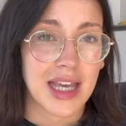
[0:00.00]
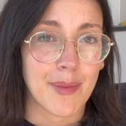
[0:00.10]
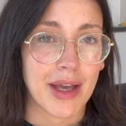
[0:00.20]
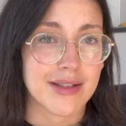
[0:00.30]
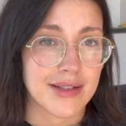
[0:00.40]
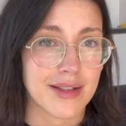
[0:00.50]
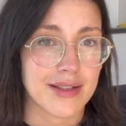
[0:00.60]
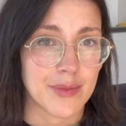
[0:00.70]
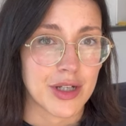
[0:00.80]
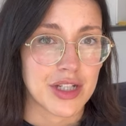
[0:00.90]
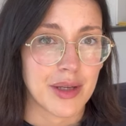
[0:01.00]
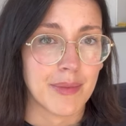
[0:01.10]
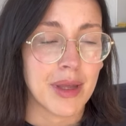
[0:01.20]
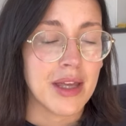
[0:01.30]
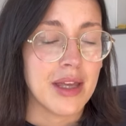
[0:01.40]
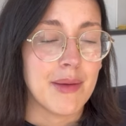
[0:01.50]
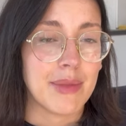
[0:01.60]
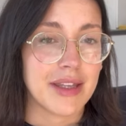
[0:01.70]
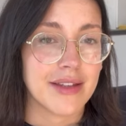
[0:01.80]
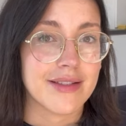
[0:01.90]
Maxx next to my gym
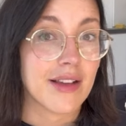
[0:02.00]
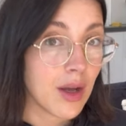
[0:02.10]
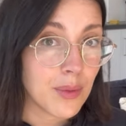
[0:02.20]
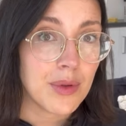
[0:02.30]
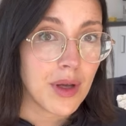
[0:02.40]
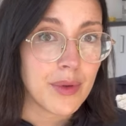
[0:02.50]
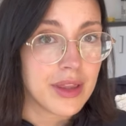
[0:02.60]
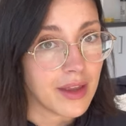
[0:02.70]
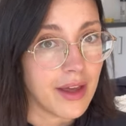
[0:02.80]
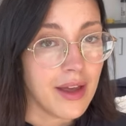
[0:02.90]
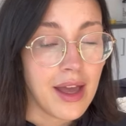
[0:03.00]
because I will go in there.